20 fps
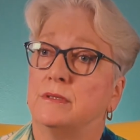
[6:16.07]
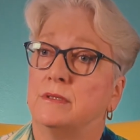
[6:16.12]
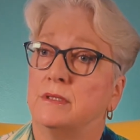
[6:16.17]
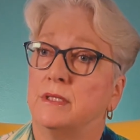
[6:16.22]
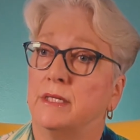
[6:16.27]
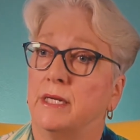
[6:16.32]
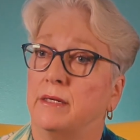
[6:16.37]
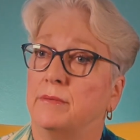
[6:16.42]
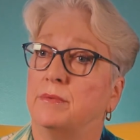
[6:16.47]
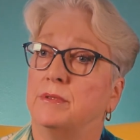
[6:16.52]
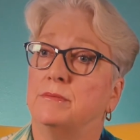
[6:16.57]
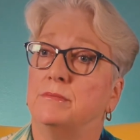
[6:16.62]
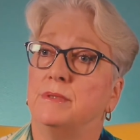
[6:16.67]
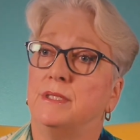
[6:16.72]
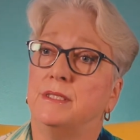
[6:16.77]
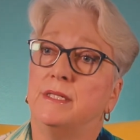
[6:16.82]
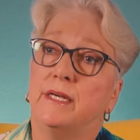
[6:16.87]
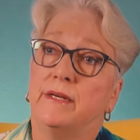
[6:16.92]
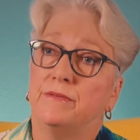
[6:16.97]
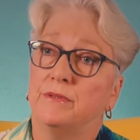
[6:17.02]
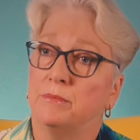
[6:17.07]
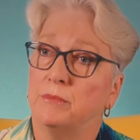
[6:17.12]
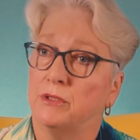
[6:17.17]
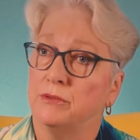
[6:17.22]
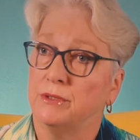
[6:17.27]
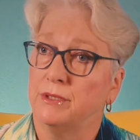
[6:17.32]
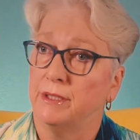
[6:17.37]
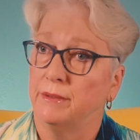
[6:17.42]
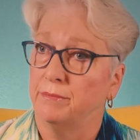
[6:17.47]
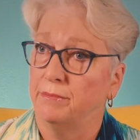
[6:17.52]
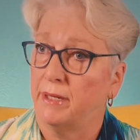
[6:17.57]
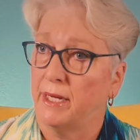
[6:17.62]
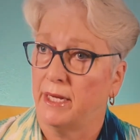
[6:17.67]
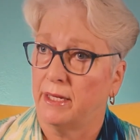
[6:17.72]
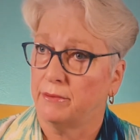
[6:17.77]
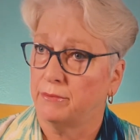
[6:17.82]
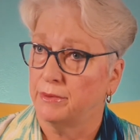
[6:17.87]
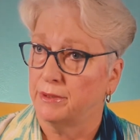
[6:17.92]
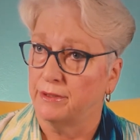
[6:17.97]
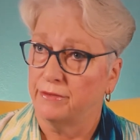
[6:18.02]
enabled me to have the most
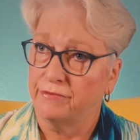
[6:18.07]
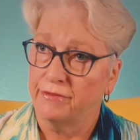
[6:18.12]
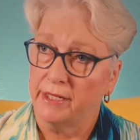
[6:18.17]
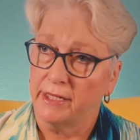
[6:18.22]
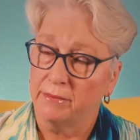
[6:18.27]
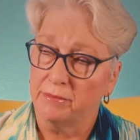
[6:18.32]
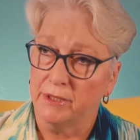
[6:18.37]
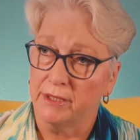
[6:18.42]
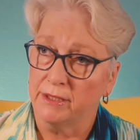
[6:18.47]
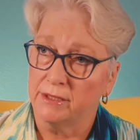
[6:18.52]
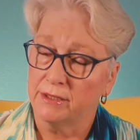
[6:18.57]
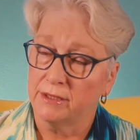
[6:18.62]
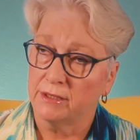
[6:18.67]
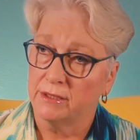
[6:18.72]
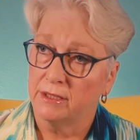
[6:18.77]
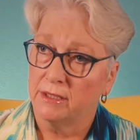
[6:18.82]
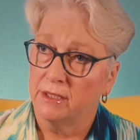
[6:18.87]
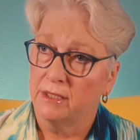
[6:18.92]
impact with the families.